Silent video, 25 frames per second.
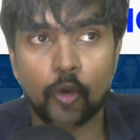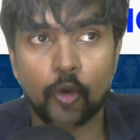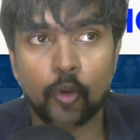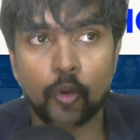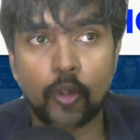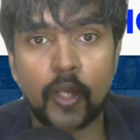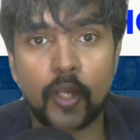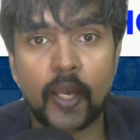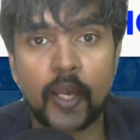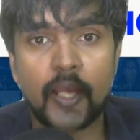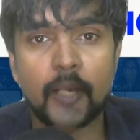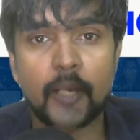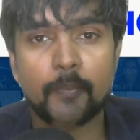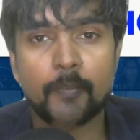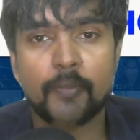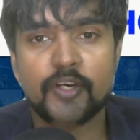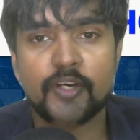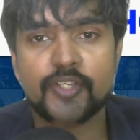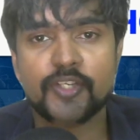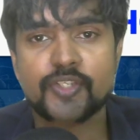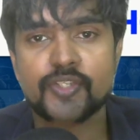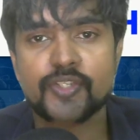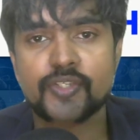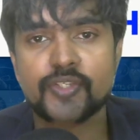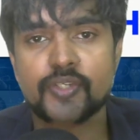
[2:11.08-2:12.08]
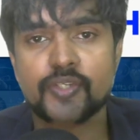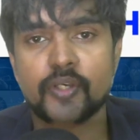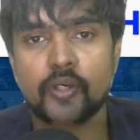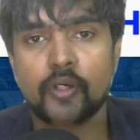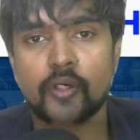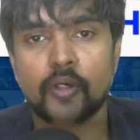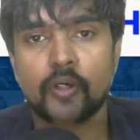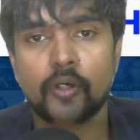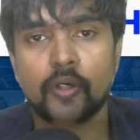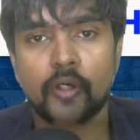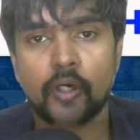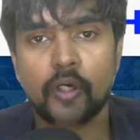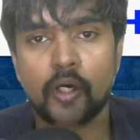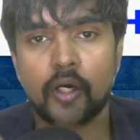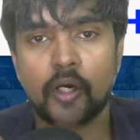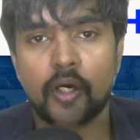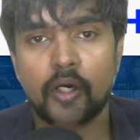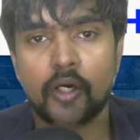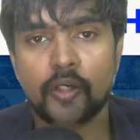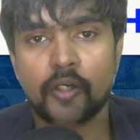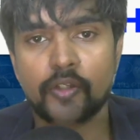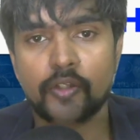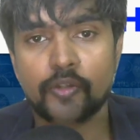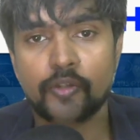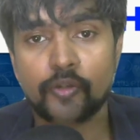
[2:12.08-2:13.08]
who'll help us,
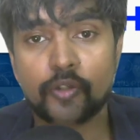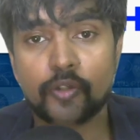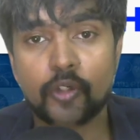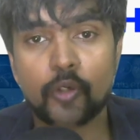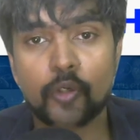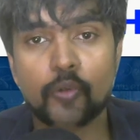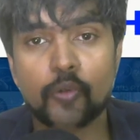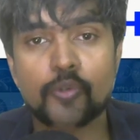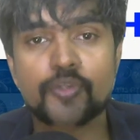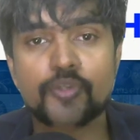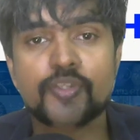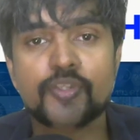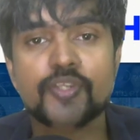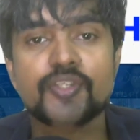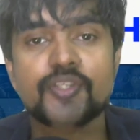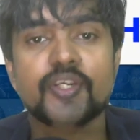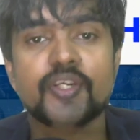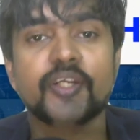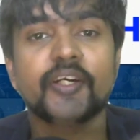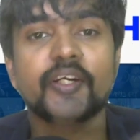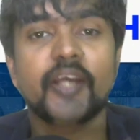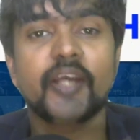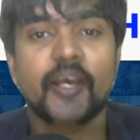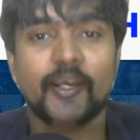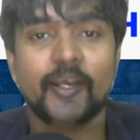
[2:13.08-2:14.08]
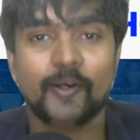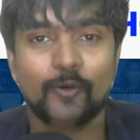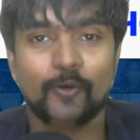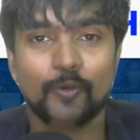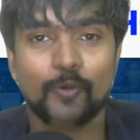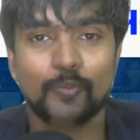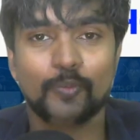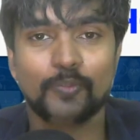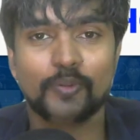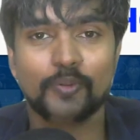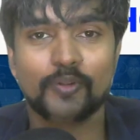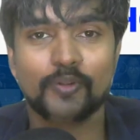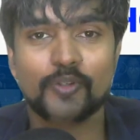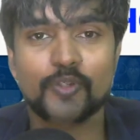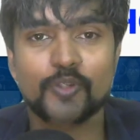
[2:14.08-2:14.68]
uh, you know, close this entire loop.